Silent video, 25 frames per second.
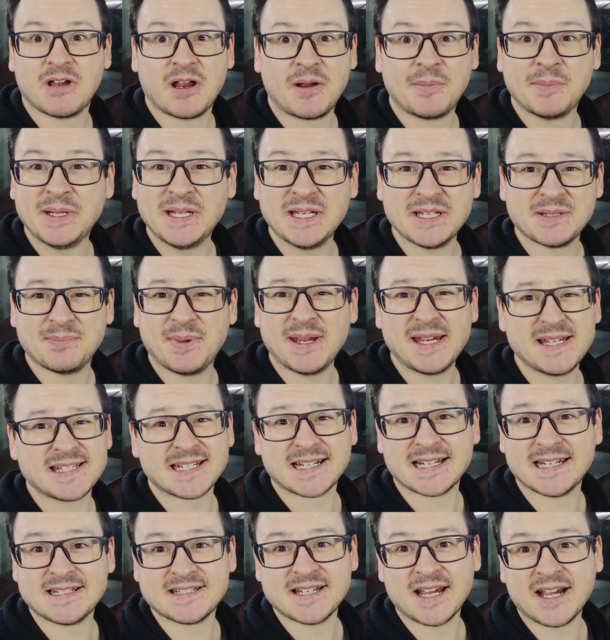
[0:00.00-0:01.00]
I mean, it's
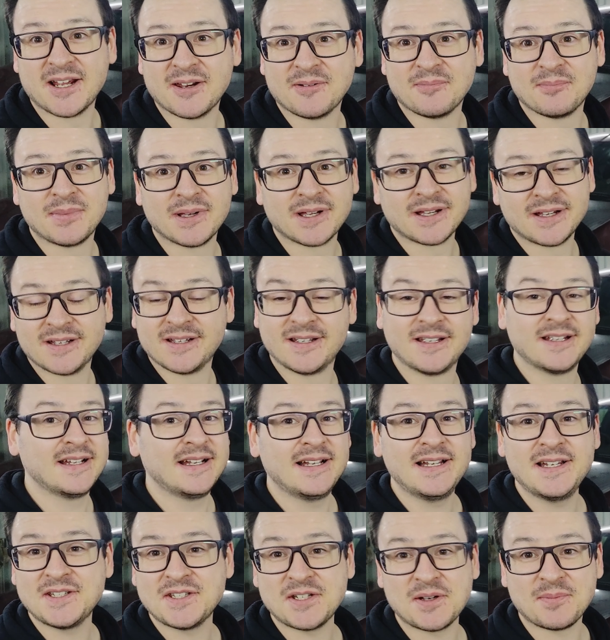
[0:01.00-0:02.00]
basically done, but
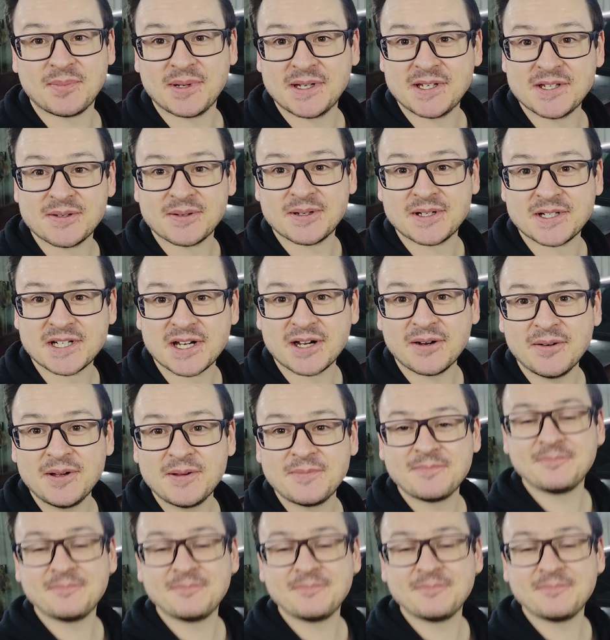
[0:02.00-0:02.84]
let's jump into it, shall we?